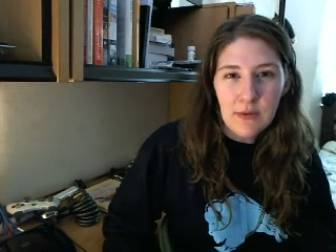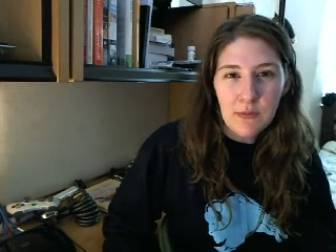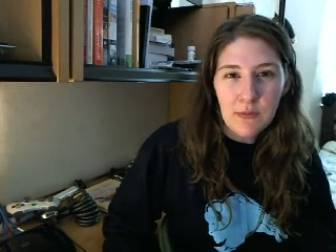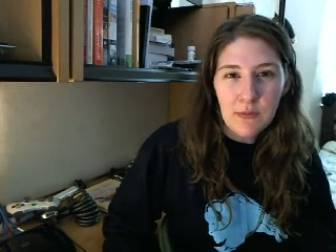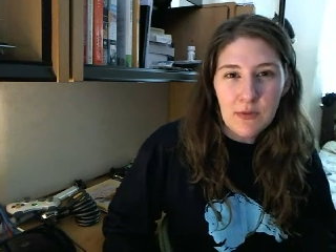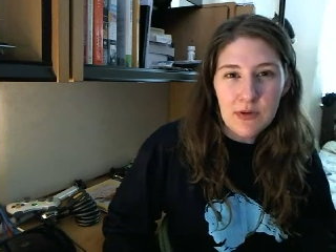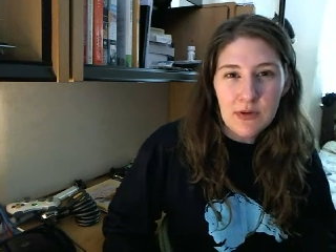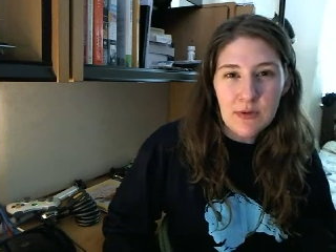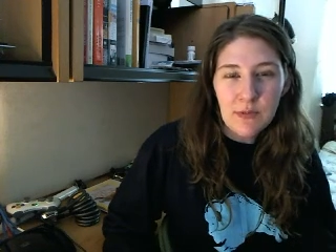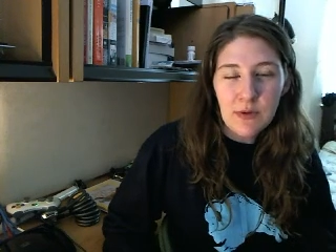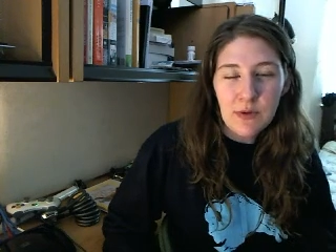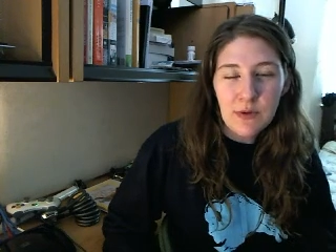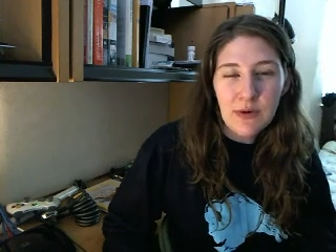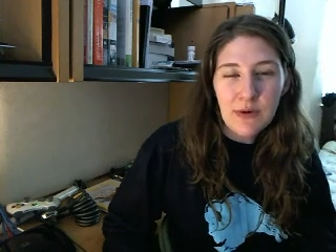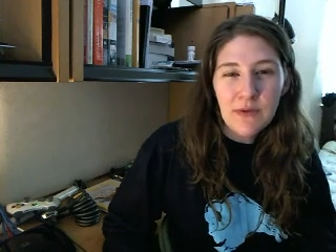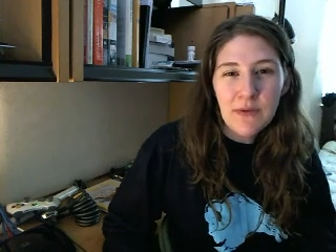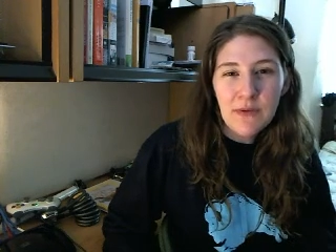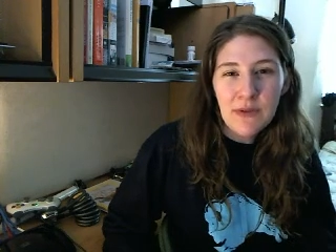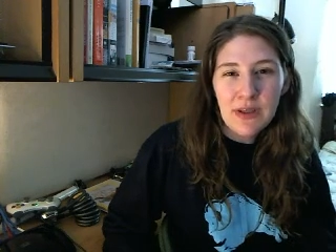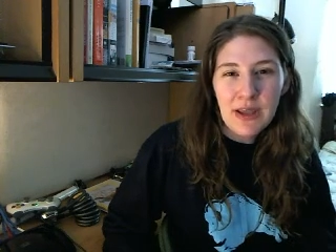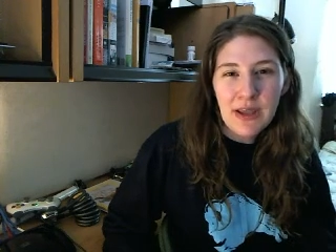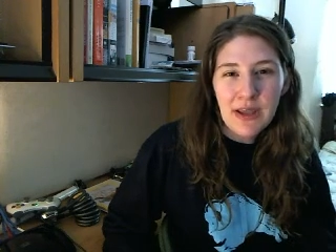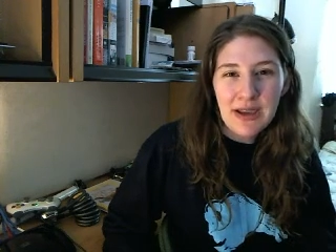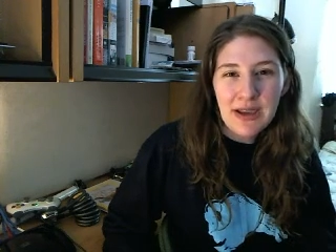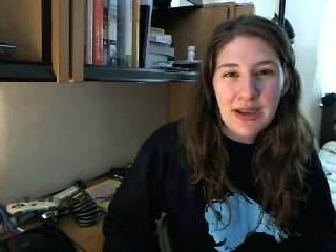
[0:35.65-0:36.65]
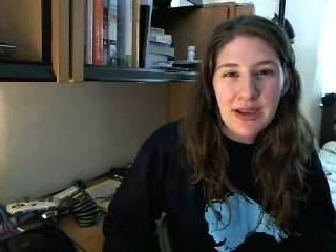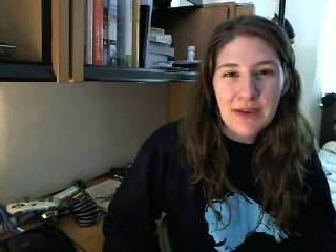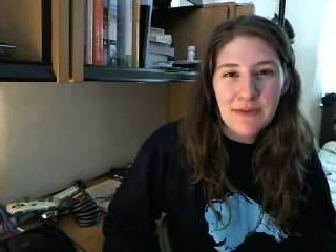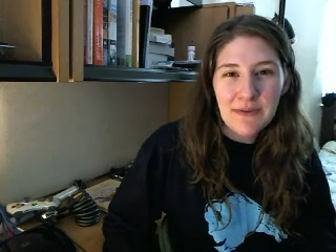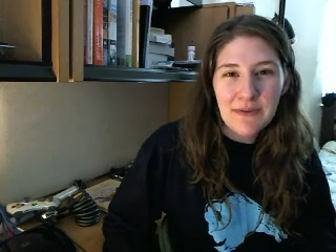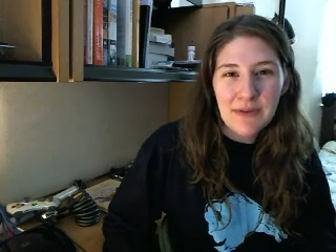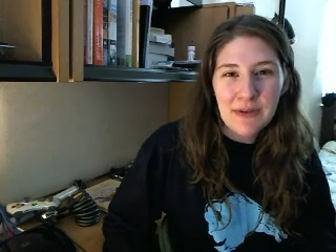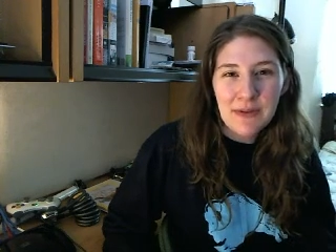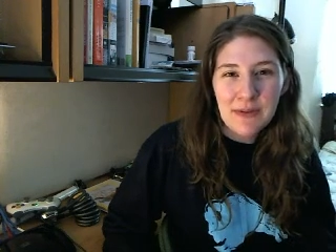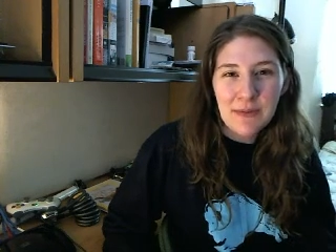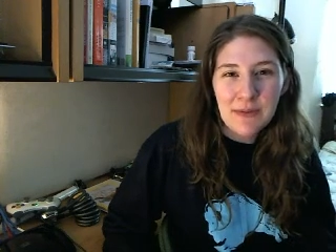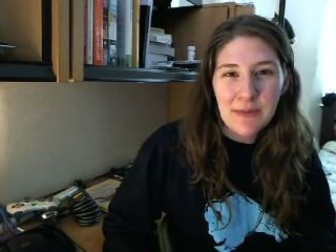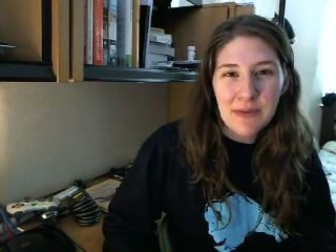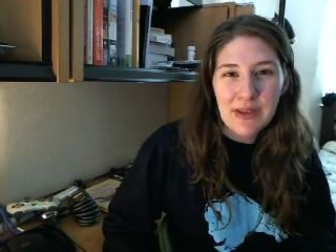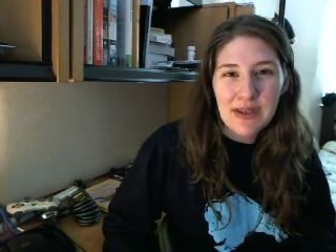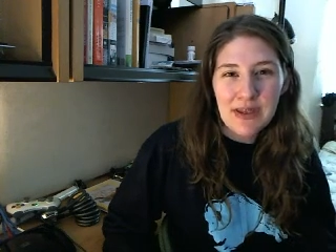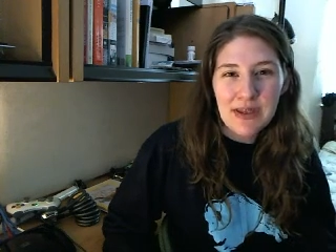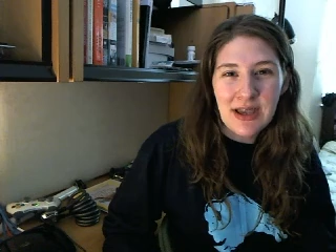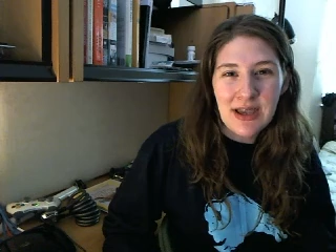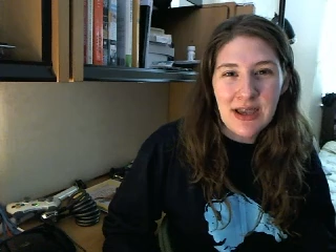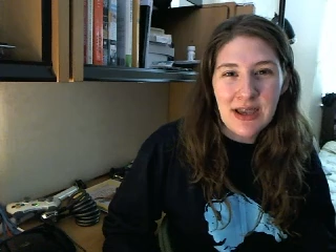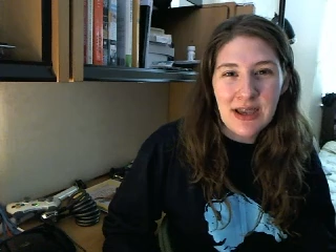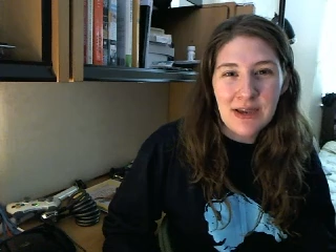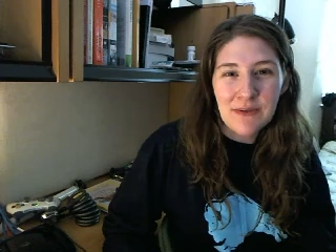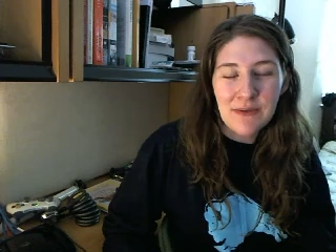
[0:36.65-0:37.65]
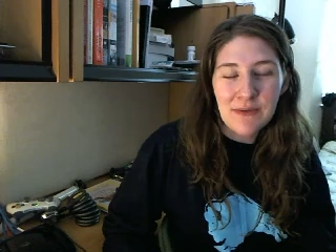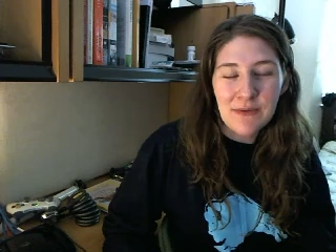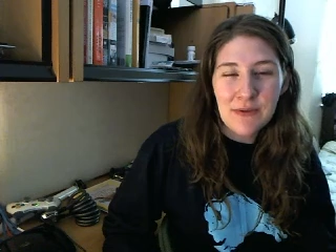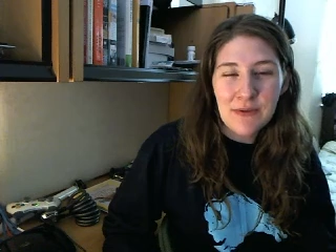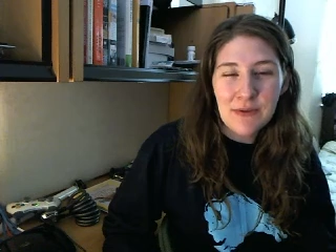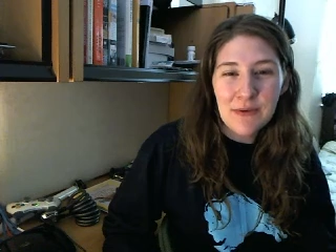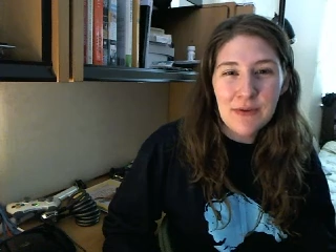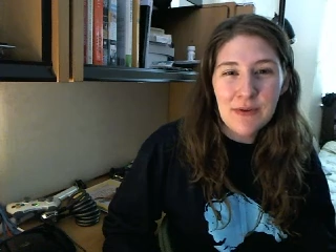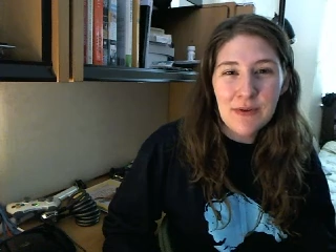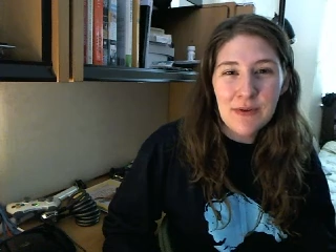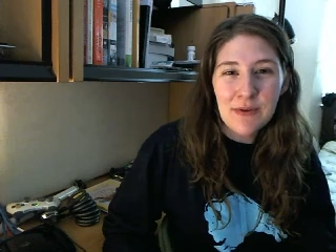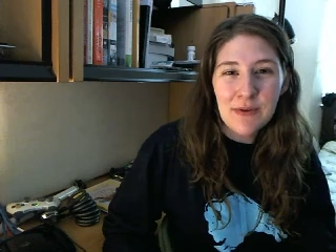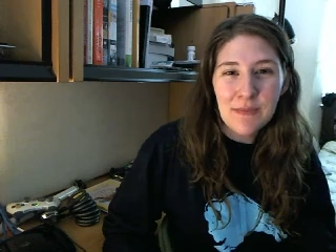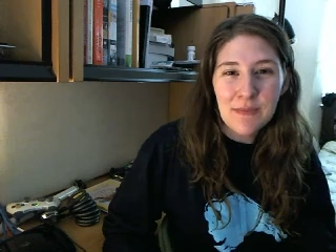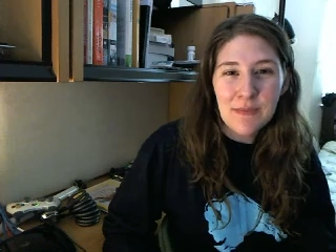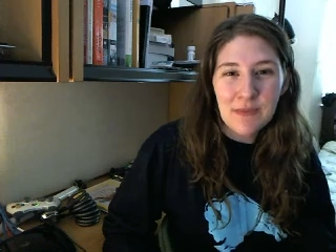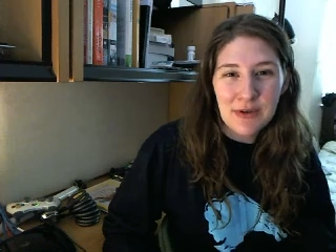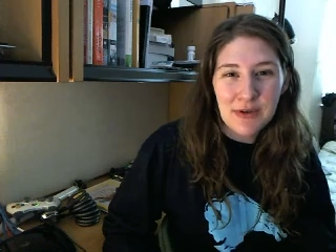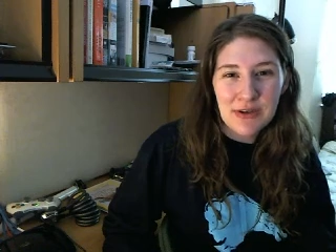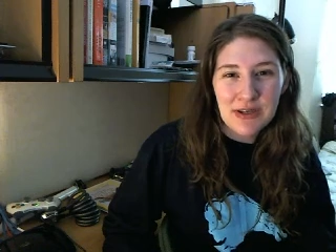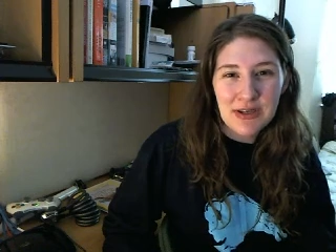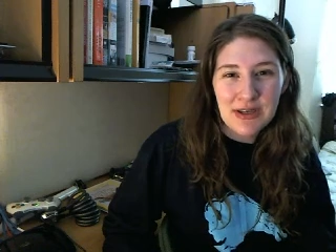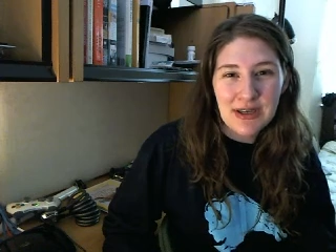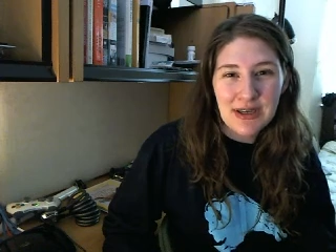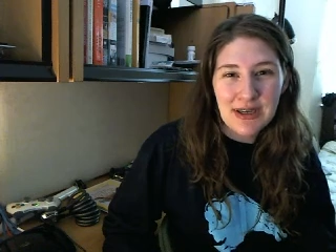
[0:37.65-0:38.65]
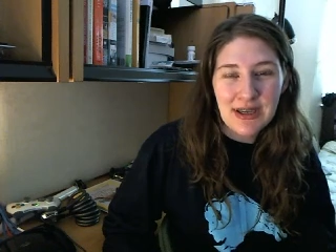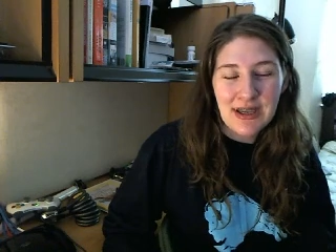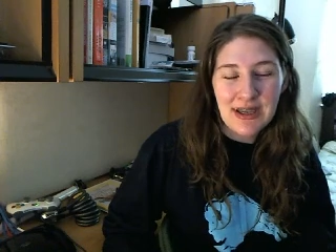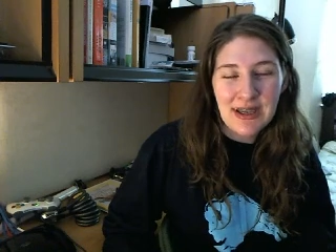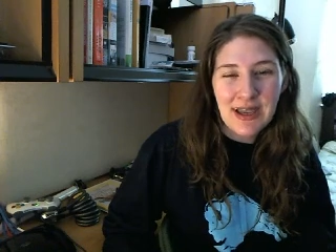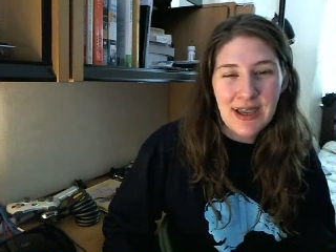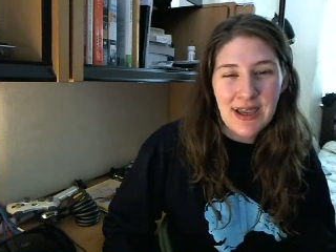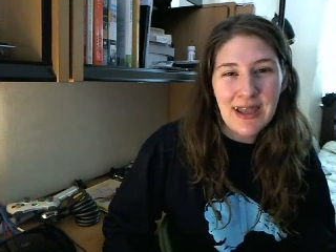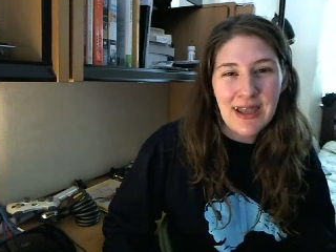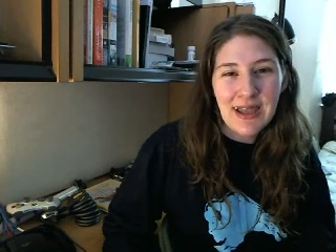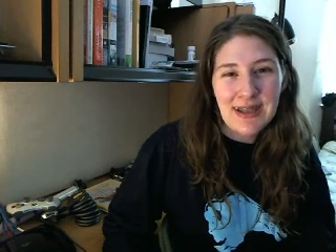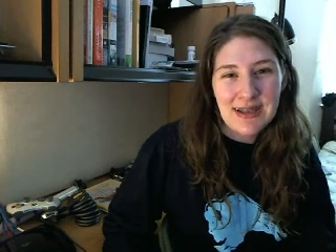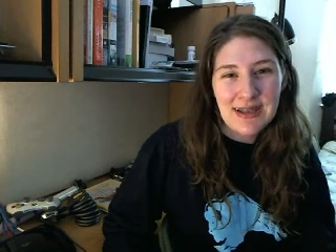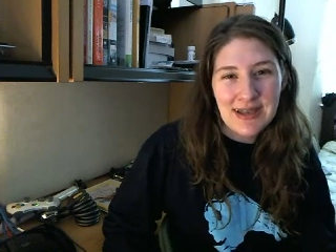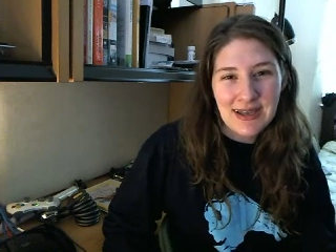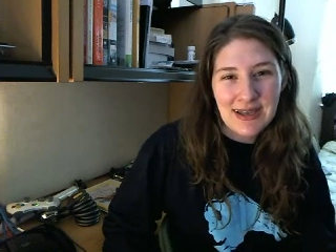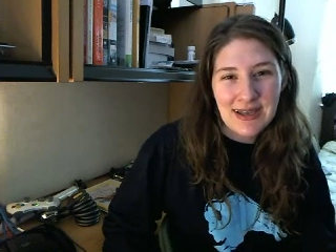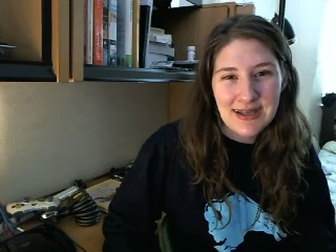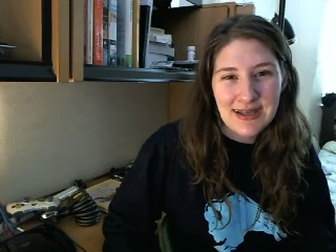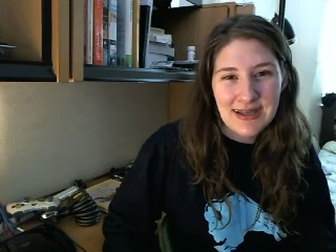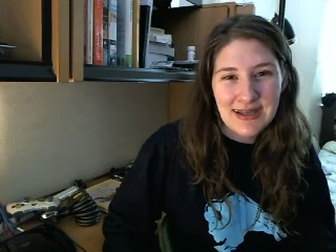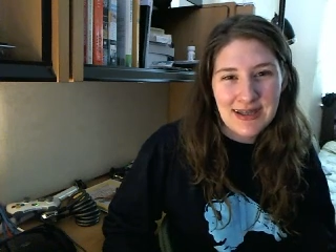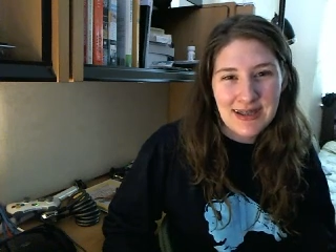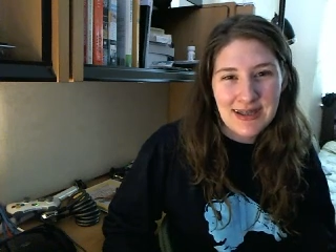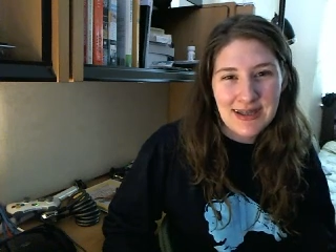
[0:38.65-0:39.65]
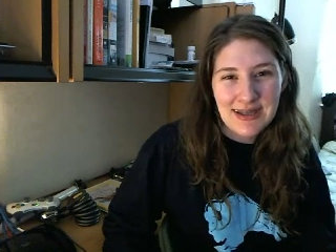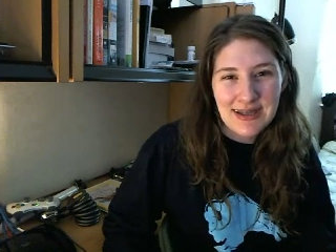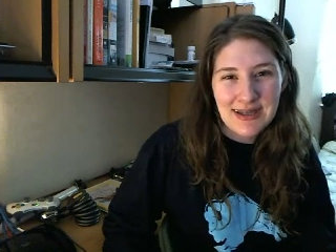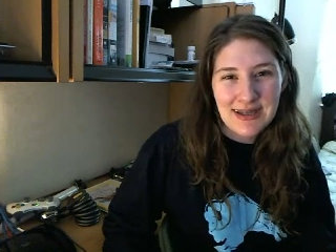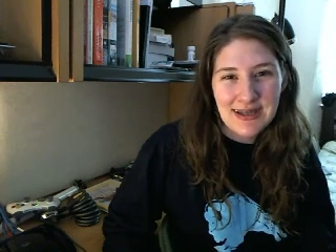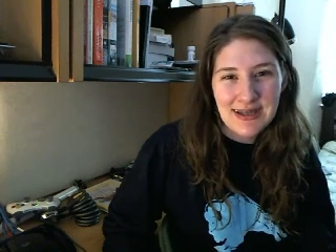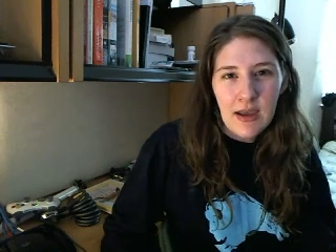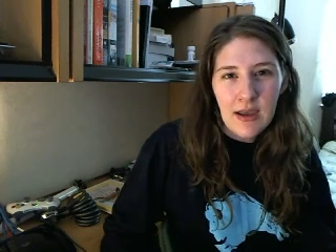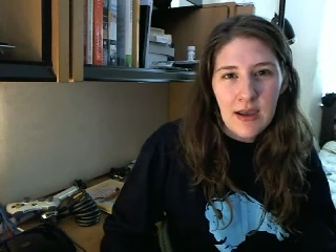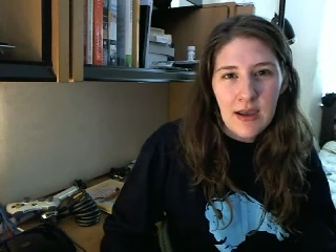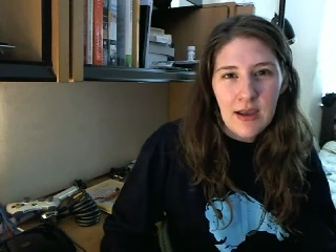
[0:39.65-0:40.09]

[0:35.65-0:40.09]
It was a wonderful night filled with Italian food, music, and dancing.